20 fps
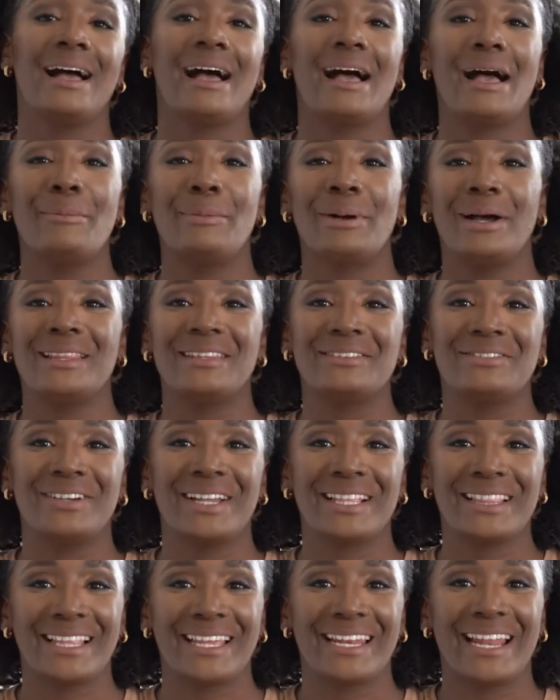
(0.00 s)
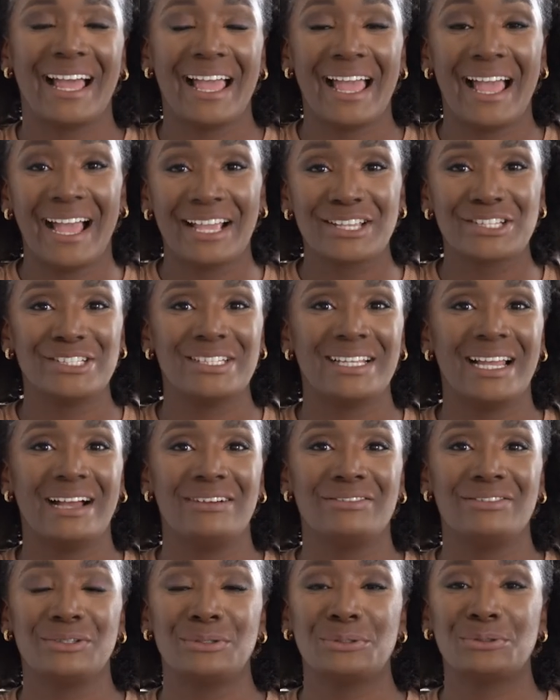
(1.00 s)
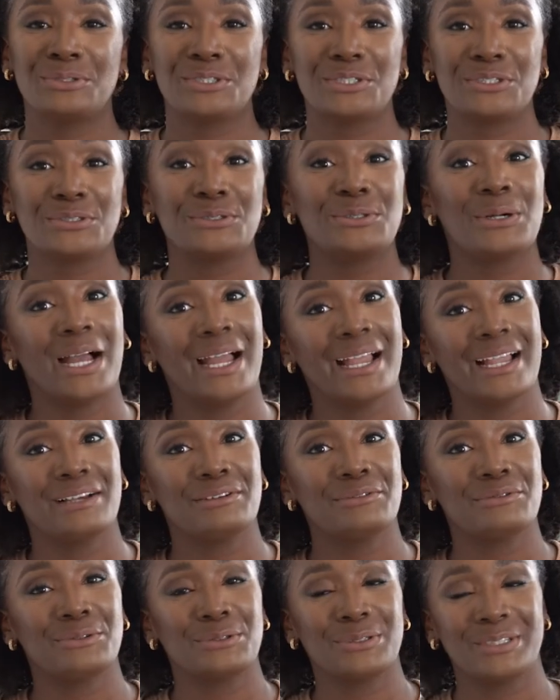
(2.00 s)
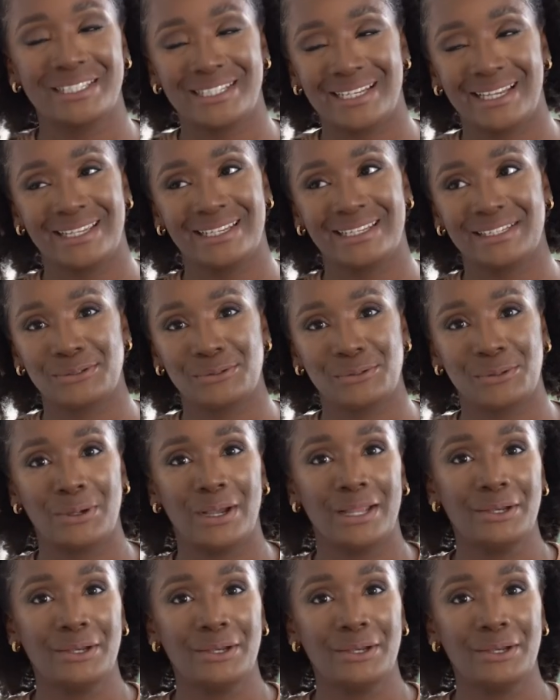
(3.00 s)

about the fact that I actually have the original hanger for the jacket as well.